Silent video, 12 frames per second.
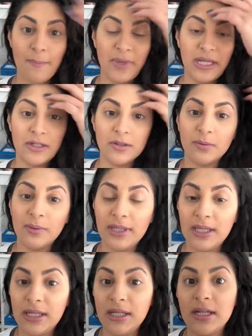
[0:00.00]

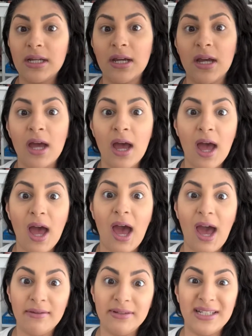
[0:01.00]
between
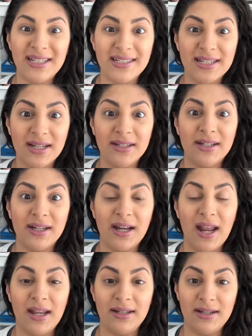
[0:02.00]
having it done
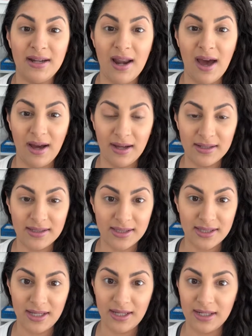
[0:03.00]
and not
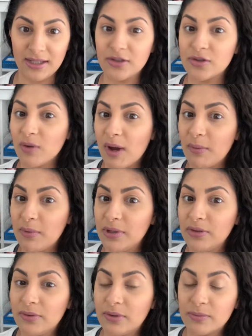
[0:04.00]
seeing it. So I
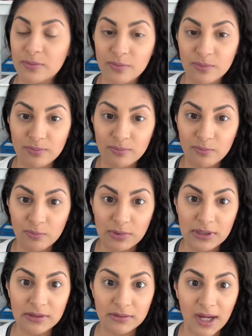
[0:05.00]
will
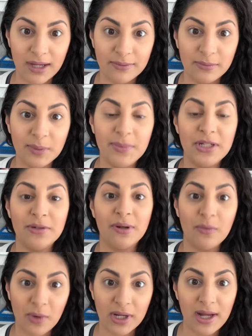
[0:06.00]
be
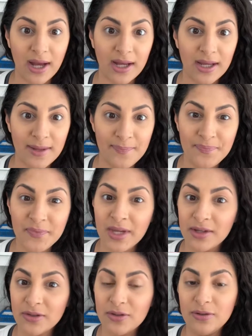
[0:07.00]
doing one eye,
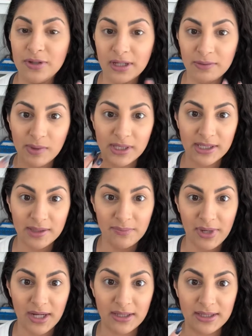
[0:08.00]
so you can
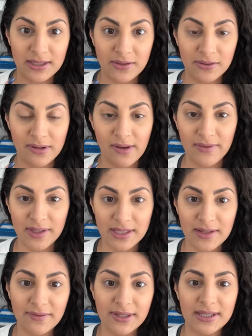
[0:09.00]
compare the two of the
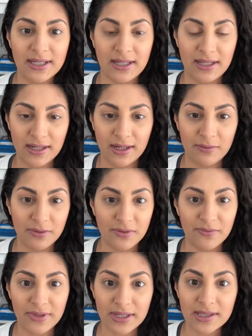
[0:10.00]
difference, and then I will
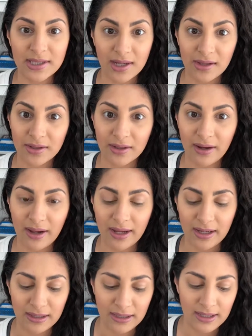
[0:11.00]
fix the other eye.